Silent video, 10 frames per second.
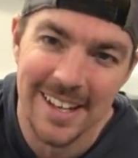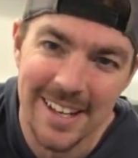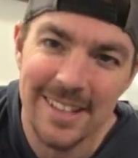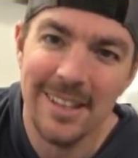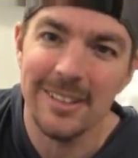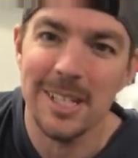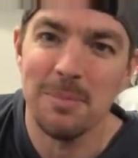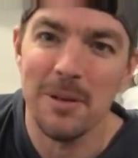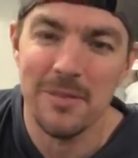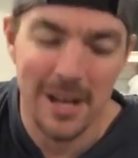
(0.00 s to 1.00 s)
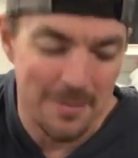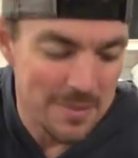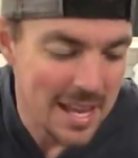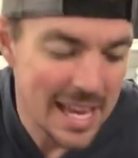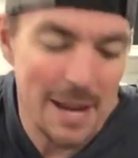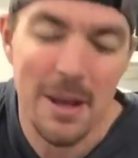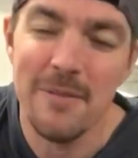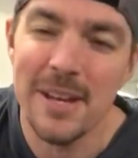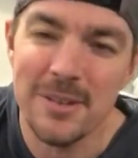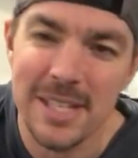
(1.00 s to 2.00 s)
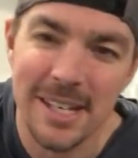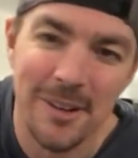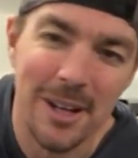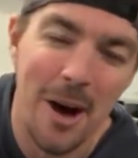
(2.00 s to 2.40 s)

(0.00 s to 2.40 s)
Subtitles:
I thought that was pretty funny. Anyway, the video's getting a little